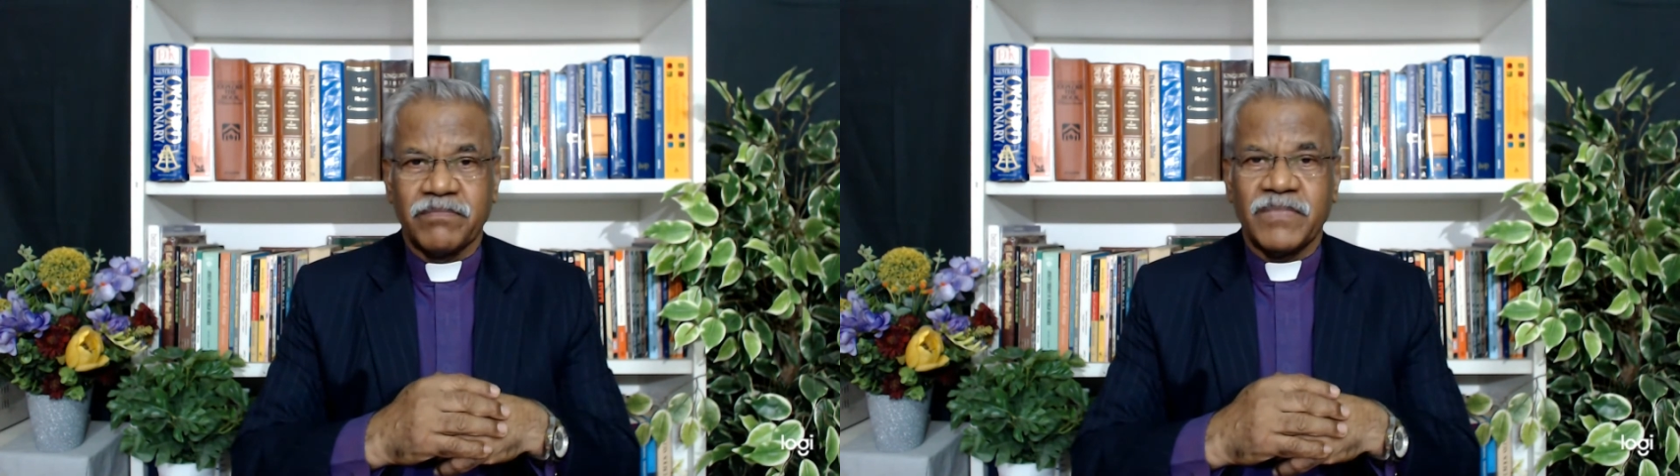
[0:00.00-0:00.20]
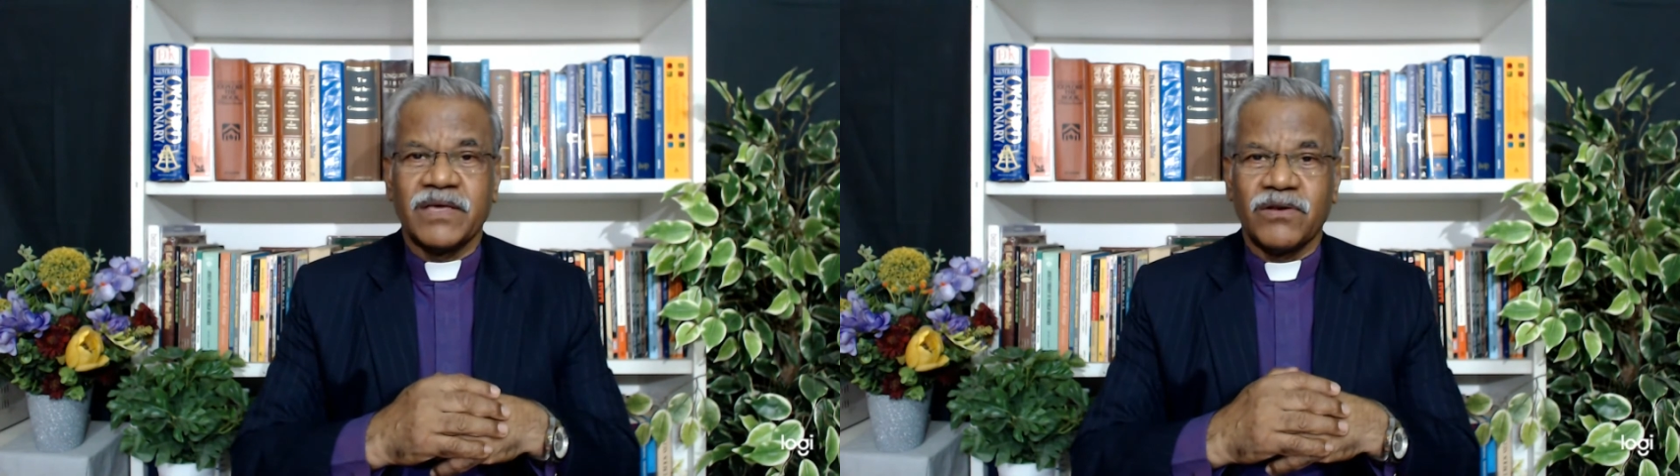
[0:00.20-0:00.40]

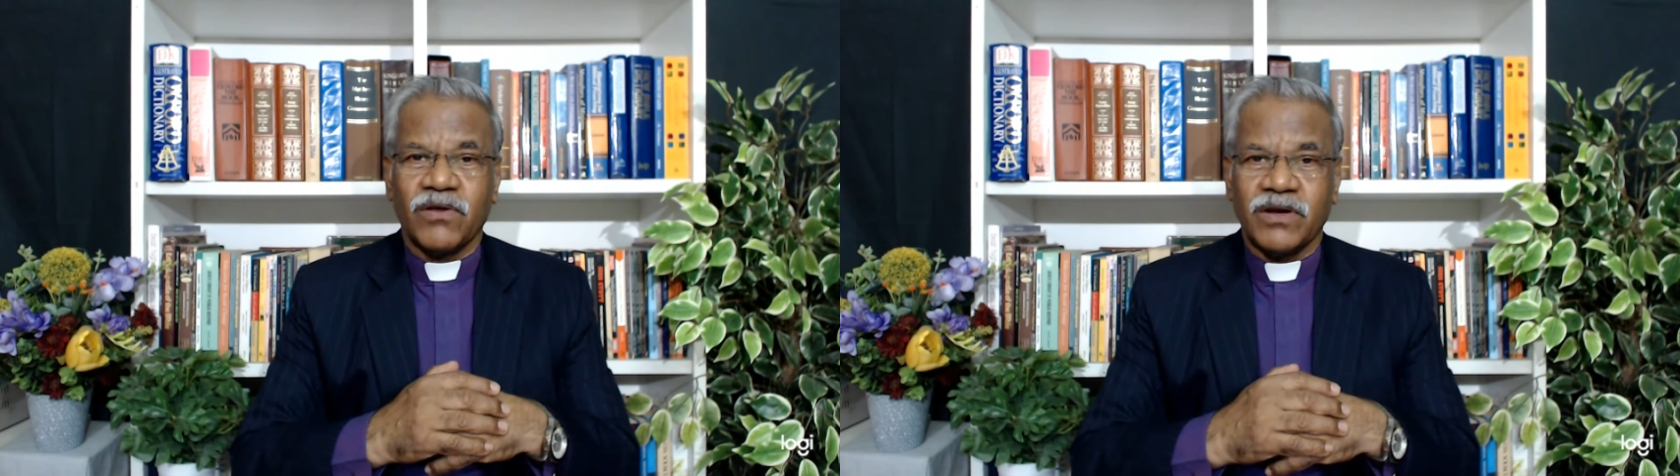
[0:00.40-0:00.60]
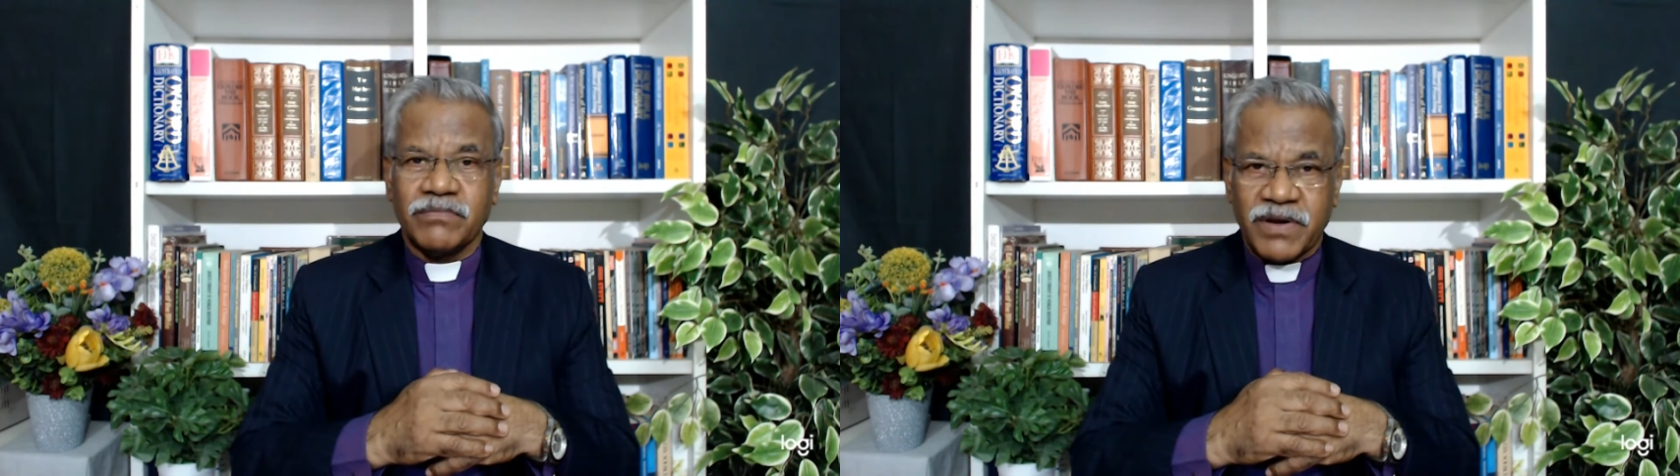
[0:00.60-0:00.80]
May the
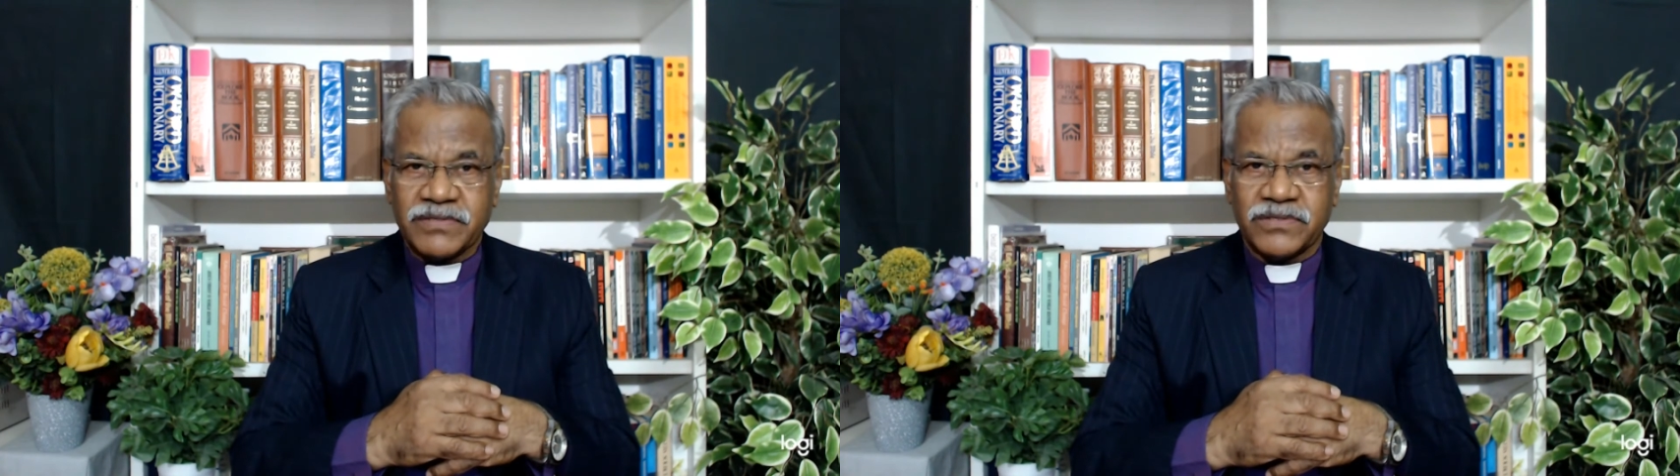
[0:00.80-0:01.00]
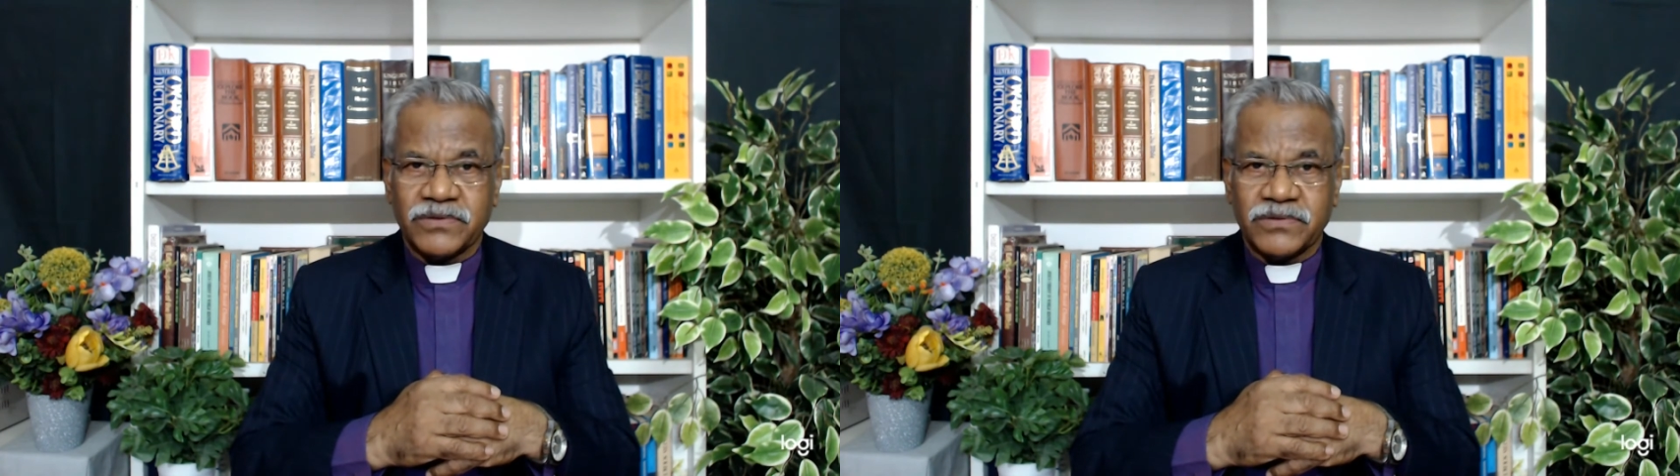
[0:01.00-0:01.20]
Lord
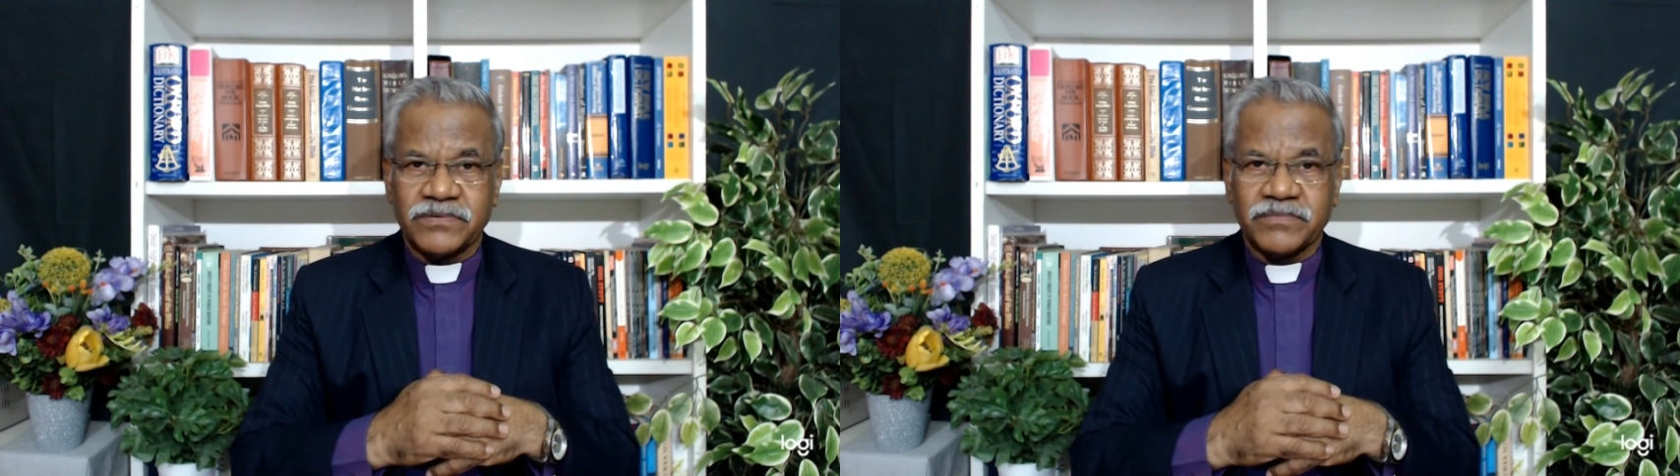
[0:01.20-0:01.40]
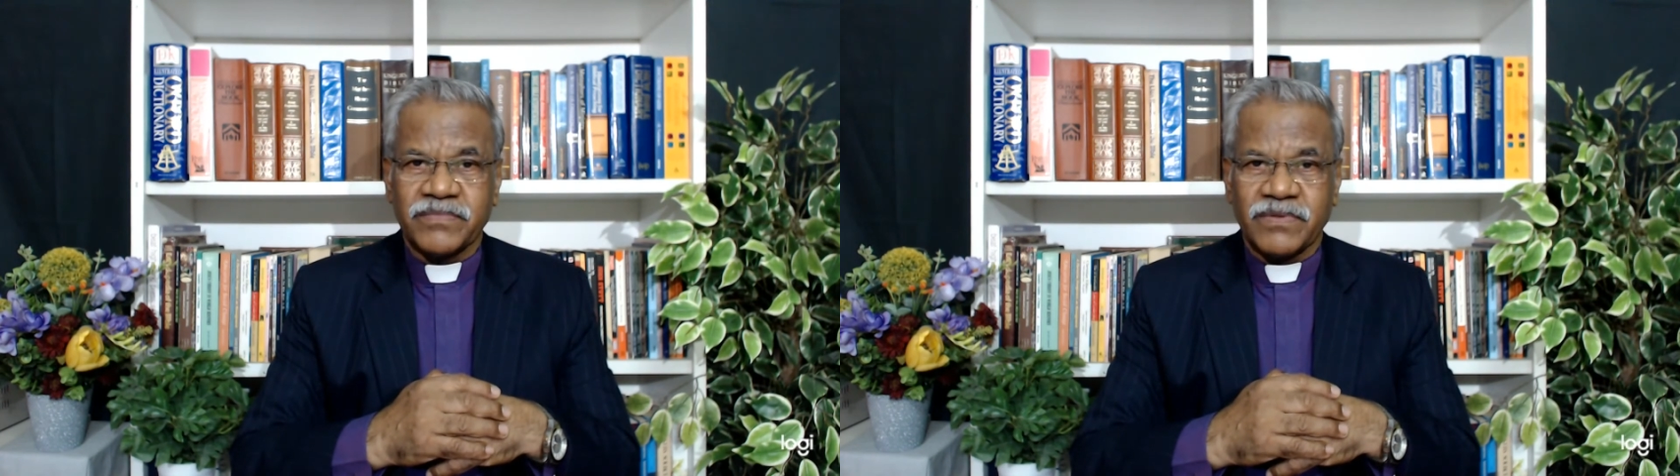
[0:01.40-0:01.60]
bless you.
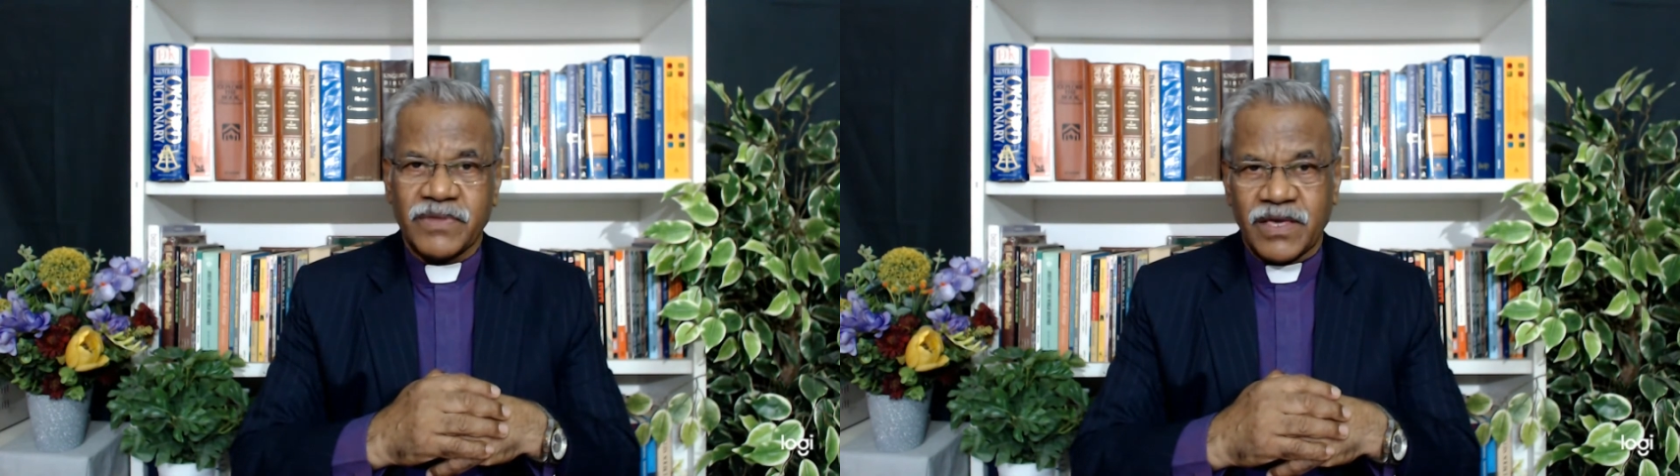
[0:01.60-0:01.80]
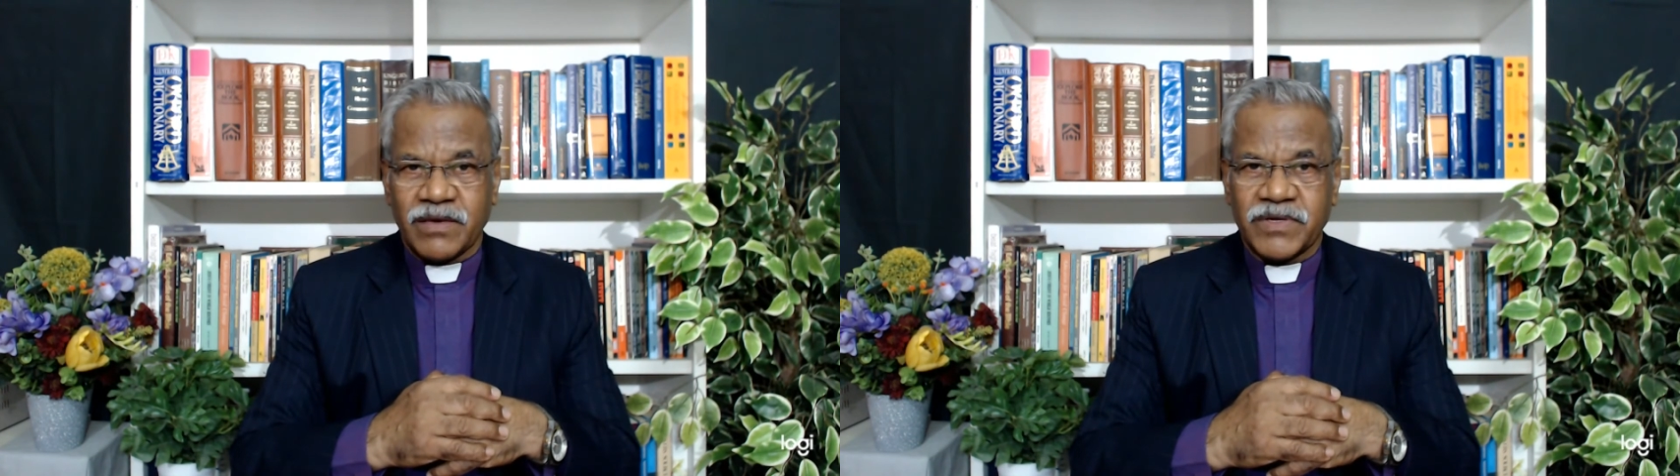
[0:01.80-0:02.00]

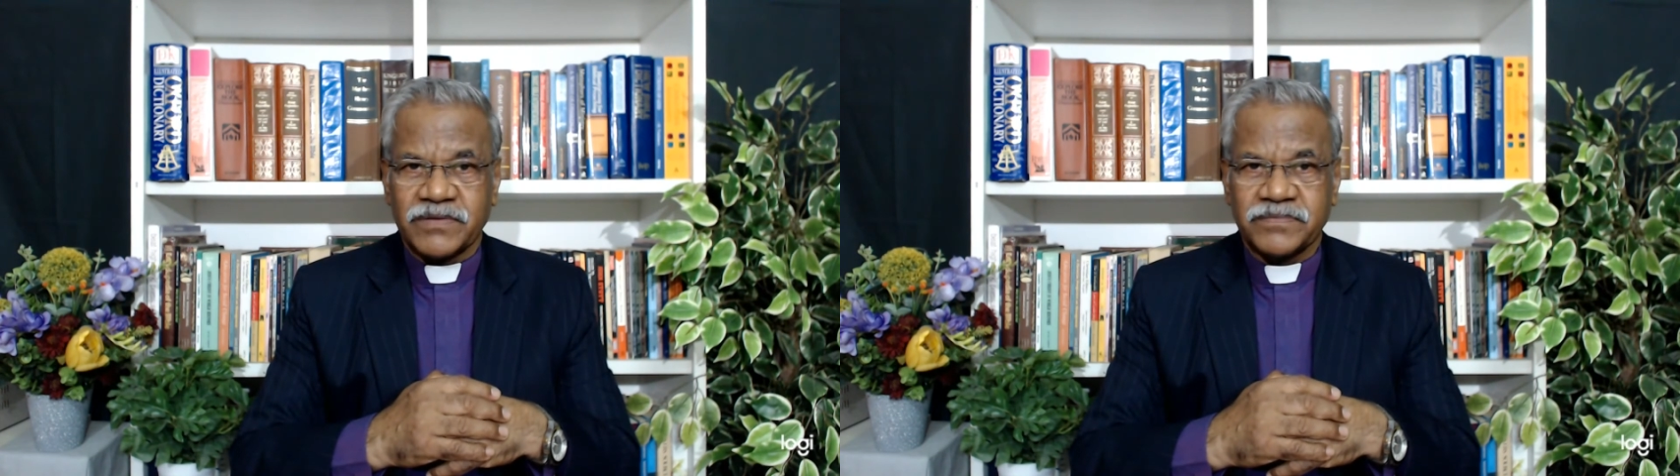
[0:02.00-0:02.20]
Amen.